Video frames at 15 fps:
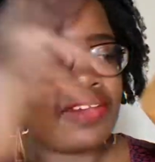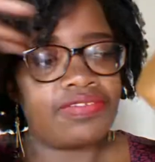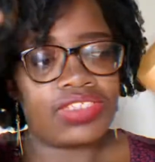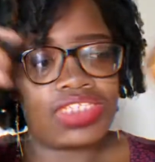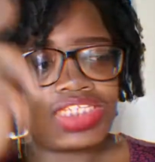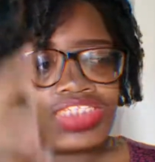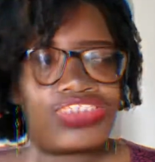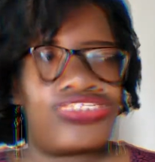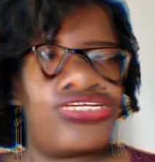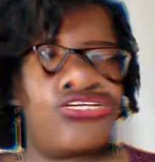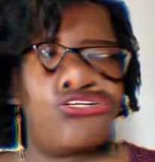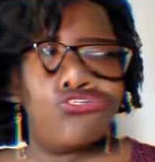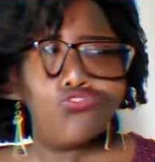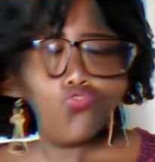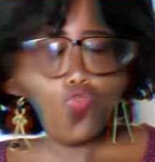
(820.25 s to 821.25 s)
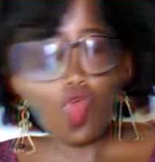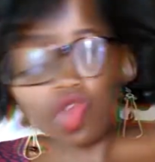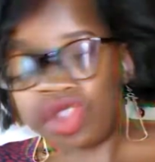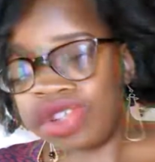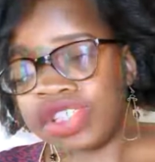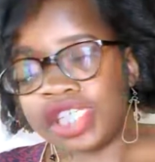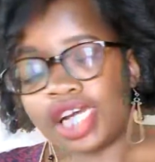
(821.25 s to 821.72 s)
this. So
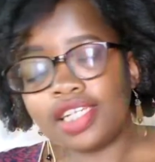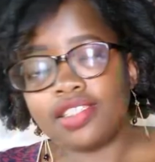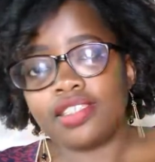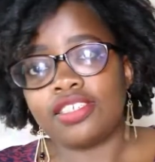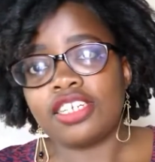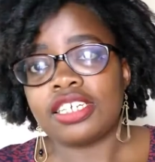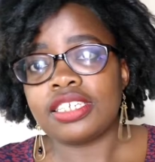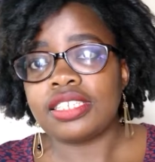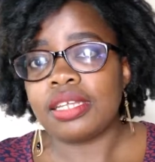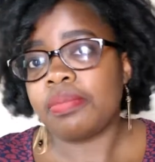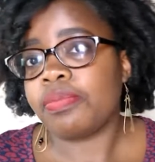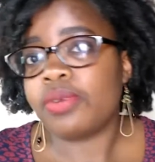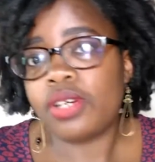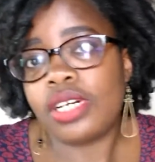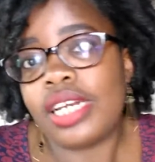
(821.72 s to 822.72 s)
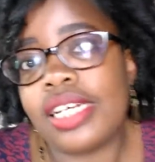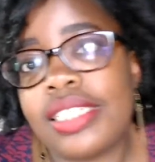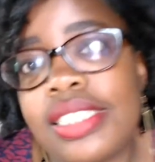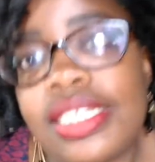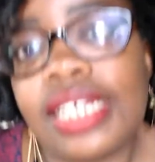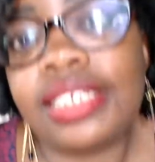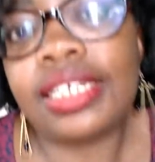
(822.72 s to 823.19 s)
those are just the products
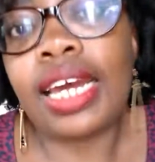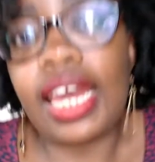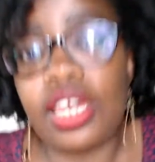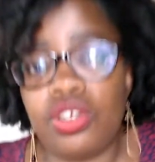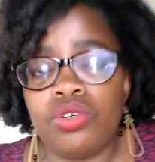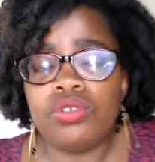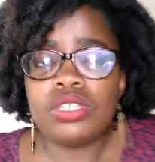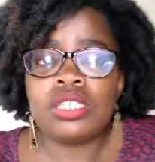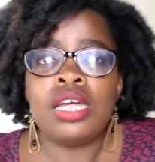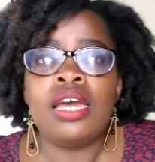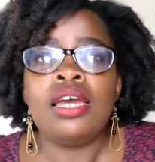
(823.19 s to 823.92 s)
that I used.